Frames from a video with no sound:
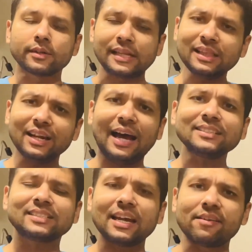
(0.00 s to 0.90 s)
Till the
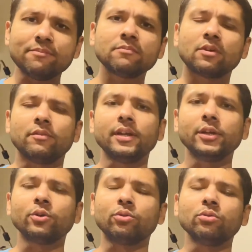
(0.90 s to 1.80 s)
last time, we
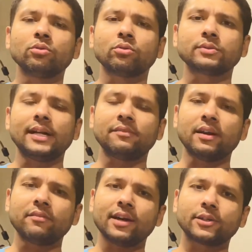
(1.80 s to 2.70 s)
knew that
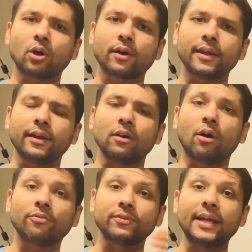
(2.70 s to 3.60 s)
when we are talking
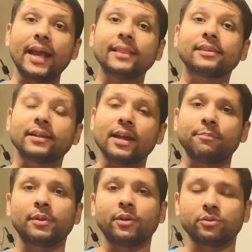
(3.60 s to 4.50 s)
of day 3
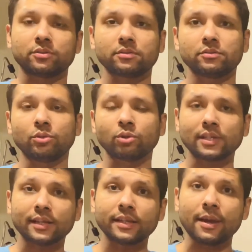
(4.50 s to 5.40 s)
embryos, those
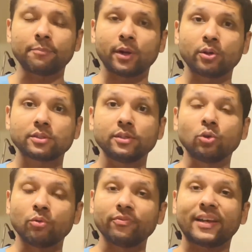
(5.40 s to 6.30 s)
are the embryos in
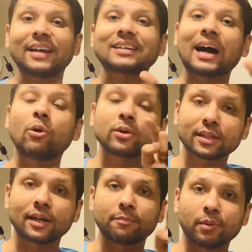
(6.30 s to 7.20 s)
whom we can count
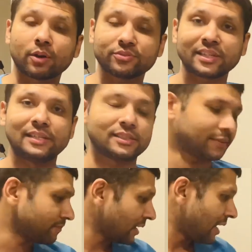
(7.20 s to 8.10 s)
the number of cells.
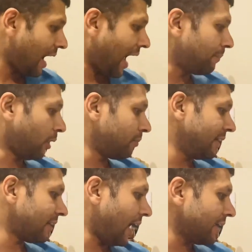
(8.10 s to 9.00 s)
I'll
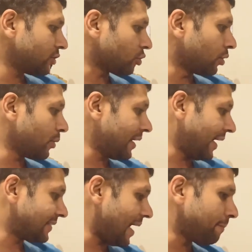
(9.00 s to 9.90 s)
probably try and show you an
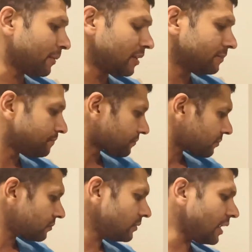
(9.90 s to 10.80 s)
example
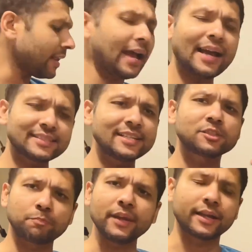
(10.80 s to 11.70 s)
as I
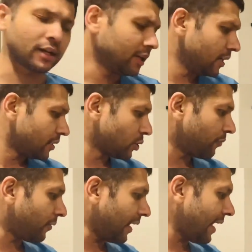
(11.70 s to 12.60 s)
speak. So
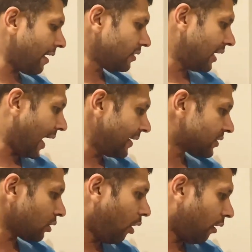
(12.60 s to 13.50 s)
if we can have the
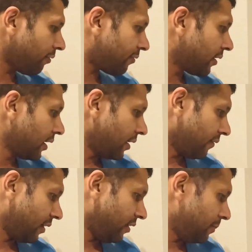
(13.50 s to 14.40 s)
lights off,
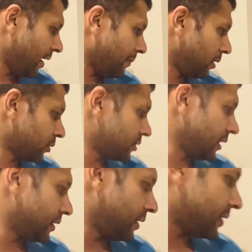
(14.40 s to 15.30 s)
we will be able to
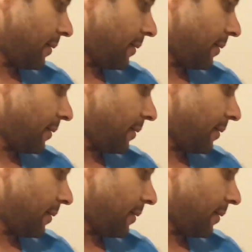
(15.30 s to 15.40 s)
see these